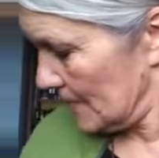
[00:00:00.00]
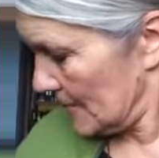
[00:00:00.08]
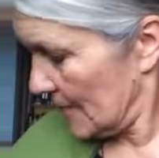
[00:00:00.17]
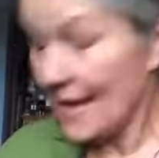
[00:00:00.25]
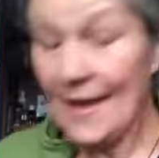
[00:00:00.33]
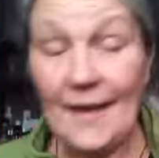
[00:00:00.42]

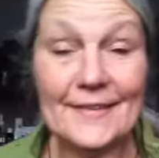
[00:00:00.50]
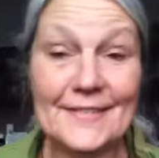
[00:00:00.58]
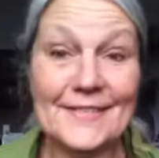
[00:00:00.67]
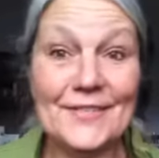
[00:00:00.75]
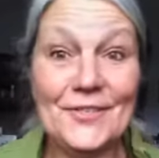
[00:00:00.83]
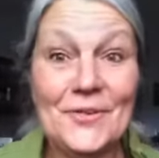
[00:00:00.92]
Yes,
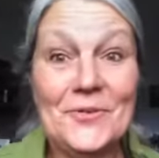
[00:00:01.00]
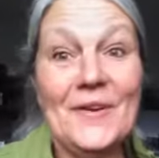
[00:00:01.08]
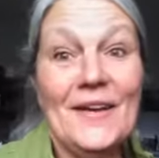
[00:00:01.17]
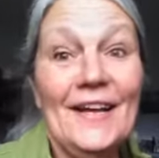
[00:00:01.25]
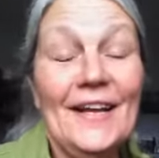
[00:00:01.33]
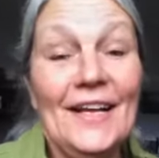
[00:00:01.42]
so
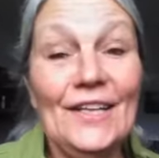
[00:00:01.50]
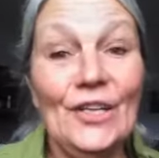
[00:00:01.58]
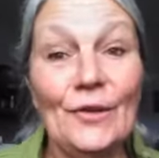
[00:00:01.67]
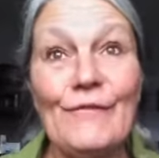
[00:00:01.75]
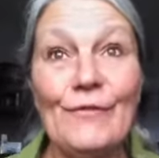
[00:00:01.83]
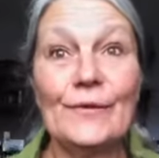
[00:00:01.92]

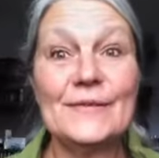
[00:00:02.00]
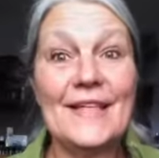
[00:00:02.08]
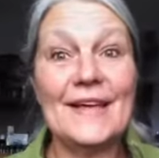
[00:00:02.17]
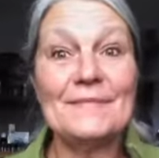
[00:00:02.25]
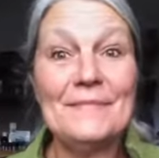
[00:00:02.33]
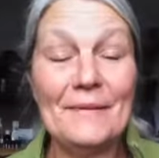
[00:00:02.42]
looking forward to
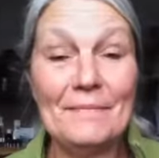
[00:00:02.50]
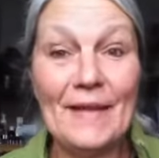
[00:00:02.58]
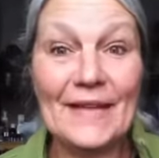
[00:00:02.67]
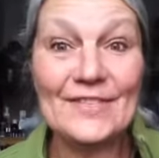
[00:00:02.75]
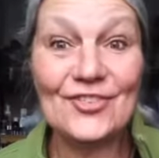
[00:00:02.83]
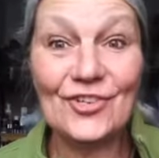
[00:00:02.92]
that.
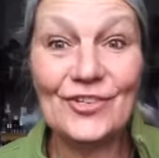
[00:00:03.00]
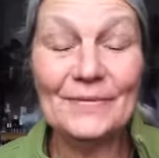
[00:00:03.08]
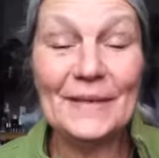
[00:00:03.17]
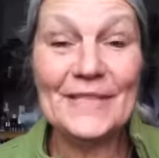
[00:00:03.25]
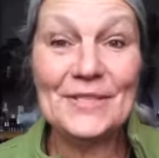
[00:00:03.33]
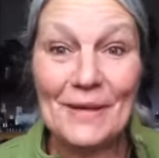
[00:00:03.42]
My
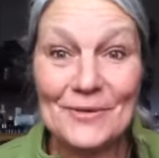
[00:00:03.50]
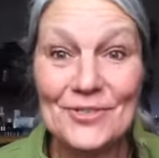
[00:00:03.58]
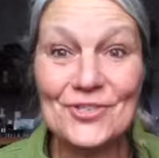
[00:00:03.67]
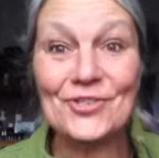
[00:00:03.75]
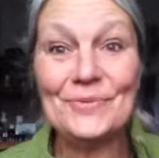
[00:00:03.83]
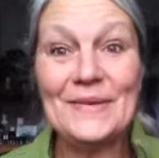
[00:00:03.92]
tomatoes
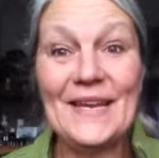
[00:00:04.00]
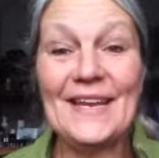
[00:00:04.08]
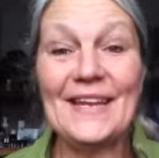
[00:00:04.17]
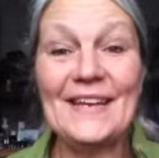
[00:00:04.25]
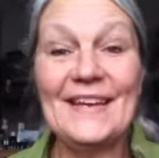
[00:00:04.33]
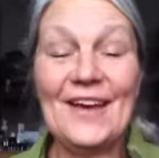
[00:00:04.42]

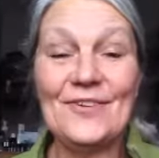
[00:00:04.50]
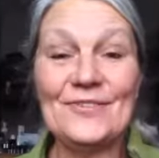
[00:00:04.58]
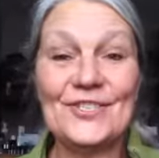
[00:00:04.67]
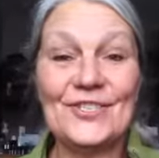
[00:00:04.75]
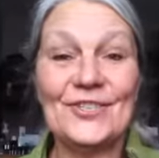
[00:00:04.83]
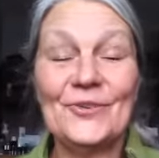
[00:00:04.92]
germinating now,
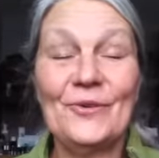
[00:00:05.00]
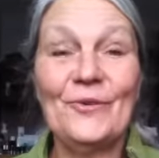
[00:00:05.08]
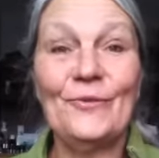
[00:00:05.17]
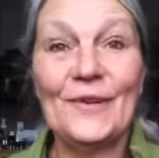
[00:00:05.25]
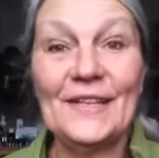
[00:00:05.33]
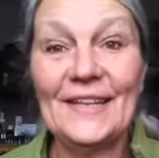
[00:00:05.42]
so
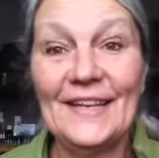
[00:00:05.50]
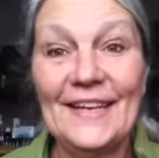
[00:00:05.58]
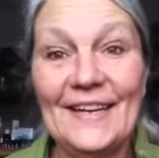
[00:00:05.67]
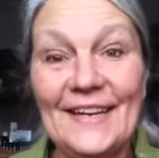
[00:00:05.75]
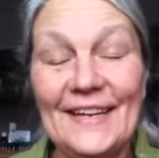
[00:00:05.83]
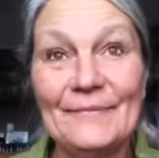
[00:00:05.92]

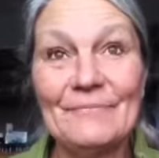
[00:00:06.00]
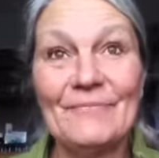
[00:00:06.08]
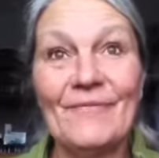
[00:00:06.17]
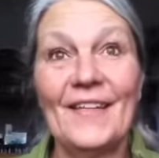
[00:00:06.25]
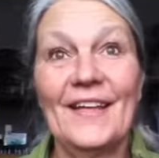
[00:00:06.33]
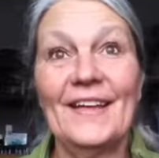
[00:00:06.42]
really
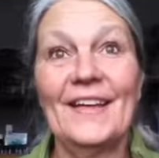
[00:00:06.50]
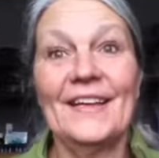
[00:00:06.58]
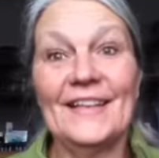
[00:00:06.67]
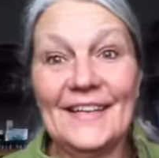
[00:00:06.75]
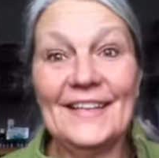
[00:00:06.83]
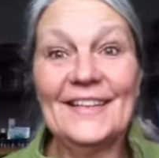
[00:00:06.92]

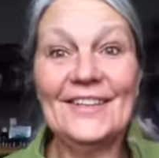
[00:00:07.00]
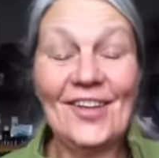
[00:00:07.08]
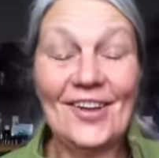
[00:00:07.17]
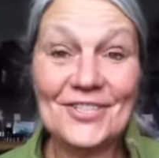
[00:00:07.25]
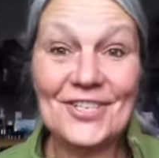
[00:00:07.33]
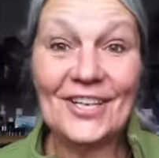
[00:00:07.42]

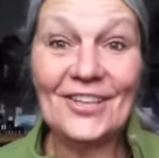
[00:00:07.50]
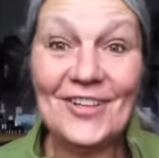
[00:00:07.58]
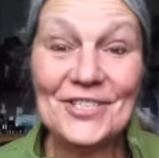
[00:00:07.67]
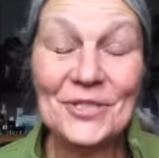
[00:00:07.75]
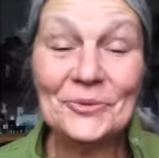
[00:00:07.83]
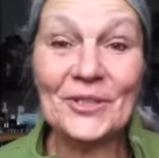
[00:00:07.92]

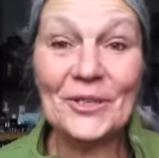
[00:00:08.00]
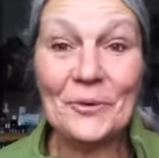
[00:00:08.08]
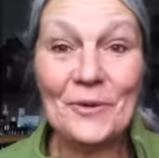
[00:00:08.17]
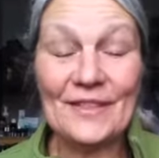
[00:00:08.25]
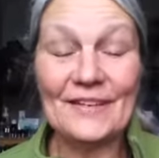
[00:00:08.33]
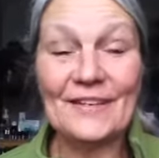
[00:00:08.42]
lots of work
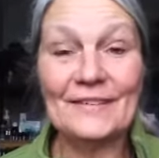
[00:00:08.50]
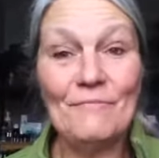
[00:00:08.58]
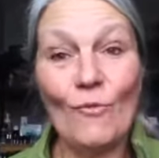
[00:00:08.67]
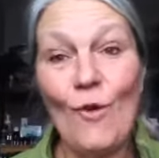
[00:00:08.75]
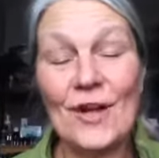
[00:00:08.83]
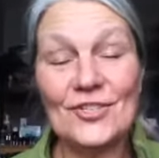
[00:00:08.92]
with
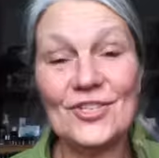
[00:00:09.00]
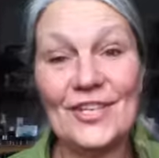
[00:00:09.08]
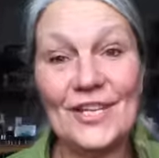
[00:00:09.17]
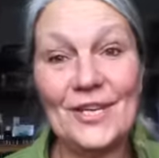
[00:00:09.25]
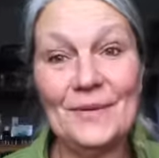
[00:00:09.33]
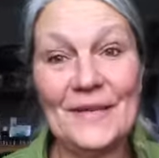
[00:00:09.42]
watching
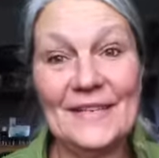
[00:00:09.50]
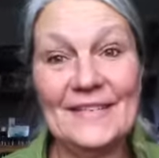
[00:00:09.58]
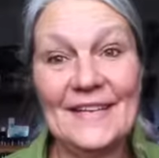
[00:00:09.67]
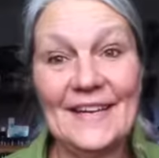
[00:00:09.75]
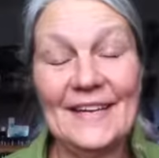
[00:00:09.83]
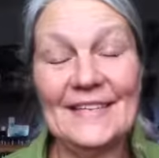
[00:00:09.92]
them,
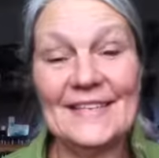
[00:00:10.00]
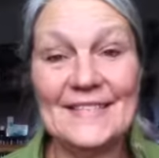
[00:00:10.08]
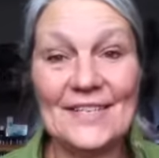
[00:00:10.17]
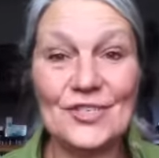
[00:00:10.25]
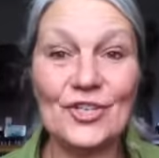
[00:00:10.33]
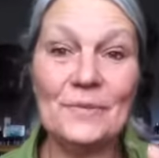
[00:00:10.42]
and as
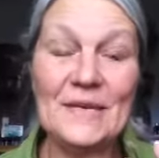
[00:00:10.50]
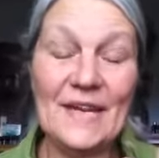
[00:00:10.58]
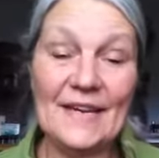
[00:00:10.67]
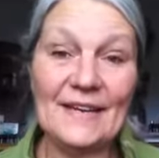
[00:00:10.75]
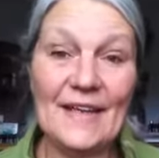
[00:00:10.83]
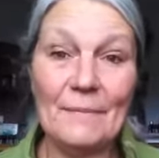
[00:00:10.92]
they
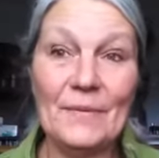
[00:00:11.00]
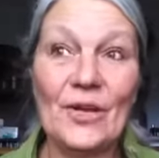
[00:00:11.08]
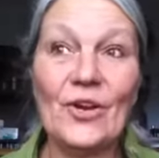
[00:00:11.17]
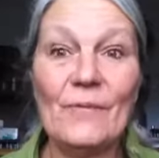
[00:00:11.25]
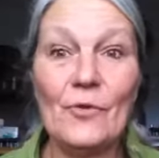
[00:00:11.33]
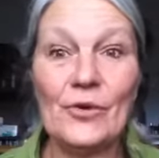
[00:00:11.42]
germinate and get
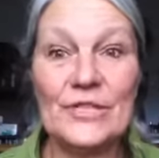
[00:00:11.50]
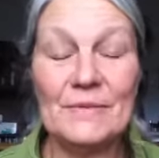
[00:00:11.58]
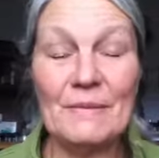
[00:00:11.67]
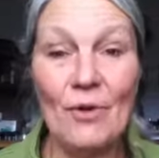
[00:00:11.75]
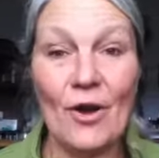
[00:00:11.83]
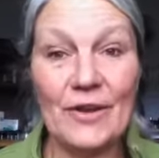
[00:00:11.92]
bigger, I'm going to be
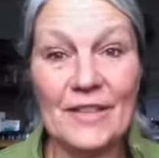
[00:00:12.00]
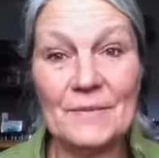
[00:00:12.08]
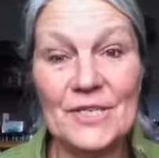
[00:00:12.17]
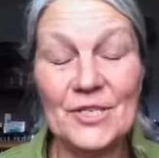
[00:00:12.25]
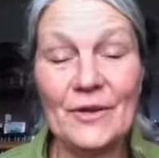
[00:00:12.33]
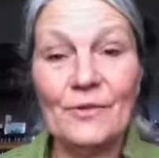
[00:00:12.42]
potting them
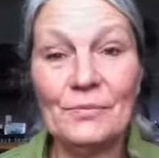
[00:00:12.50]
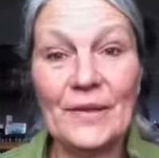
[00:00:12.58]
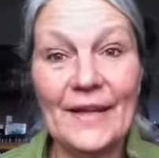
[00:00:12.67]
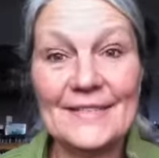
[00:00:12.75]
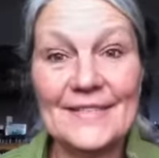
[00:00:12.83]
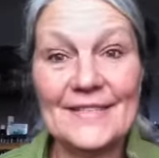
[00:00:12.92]
into other
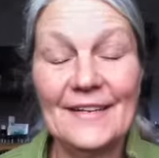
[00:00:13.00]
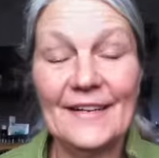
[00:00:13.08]
plant